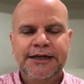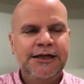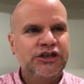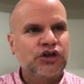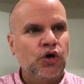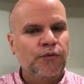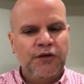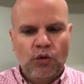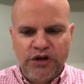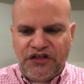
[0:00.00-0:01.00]
So
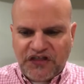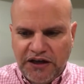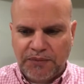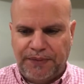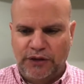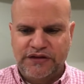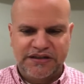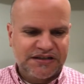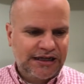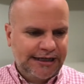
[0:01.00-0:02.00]
when you think about
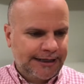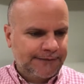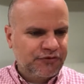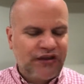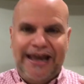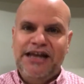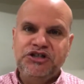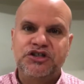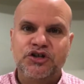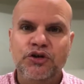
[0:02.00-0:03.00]
this, the
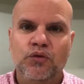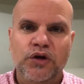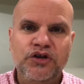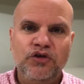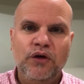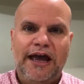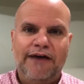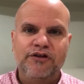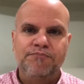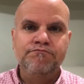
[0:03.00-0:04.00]
ancients knew when you have
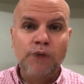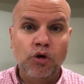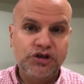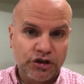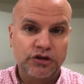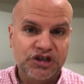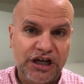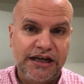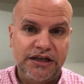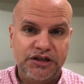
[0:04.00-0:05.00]
an emotional
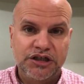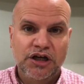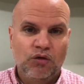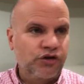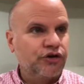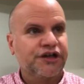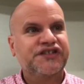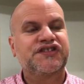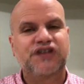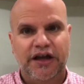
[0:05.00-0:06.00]
change, when you're
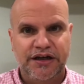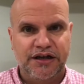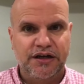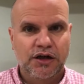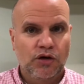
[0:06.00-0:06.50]
excited,